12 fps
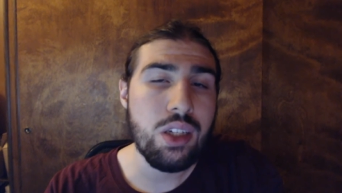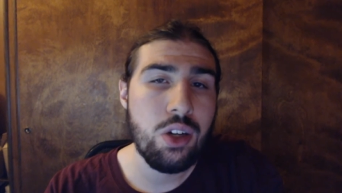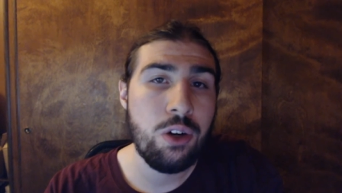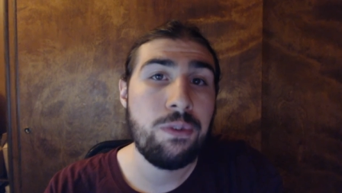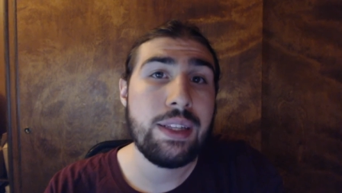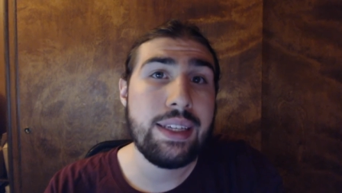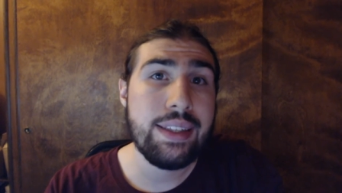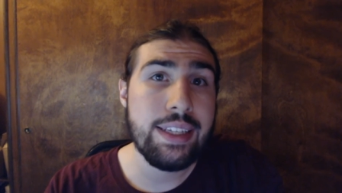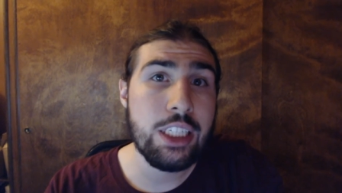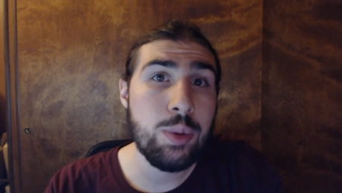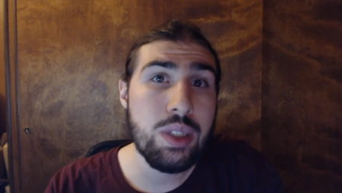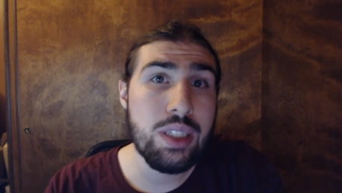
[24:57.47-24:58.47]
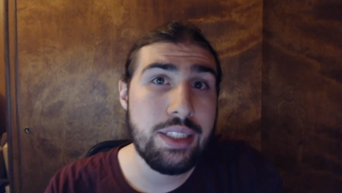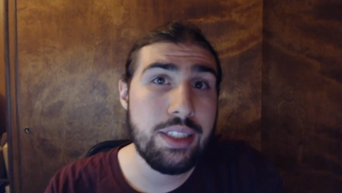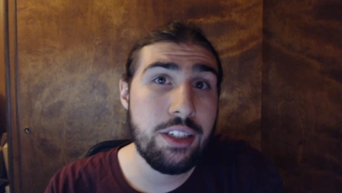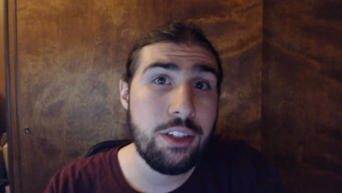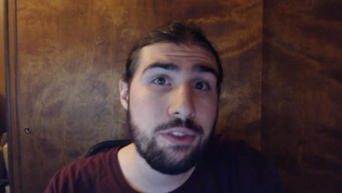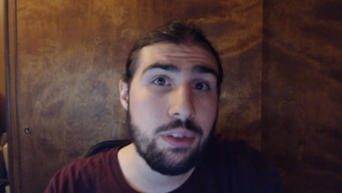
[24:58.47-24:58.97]
hopefully things will
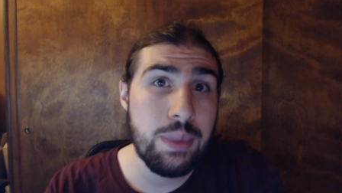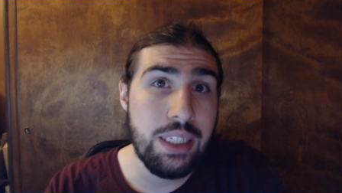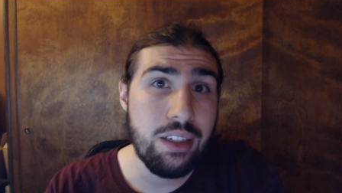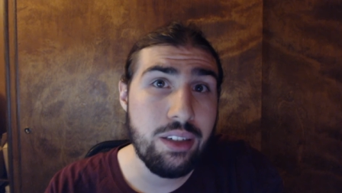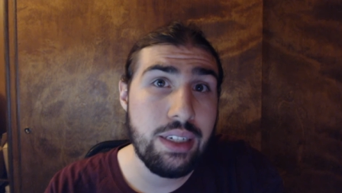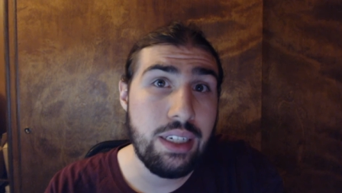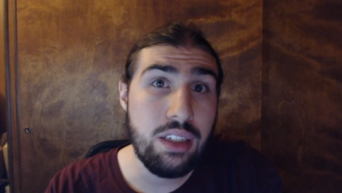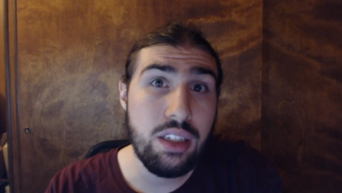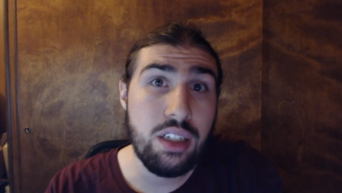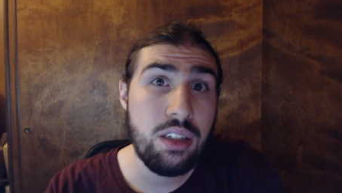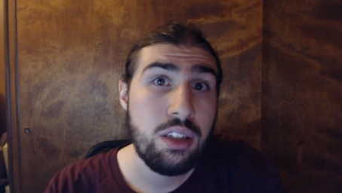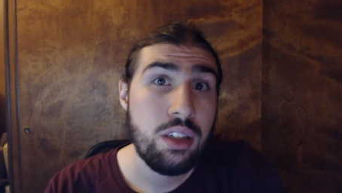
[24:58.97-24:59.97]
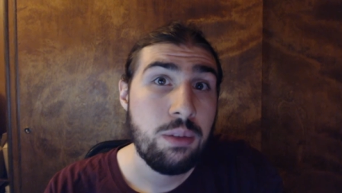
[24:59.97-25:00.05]
continue from here and uh,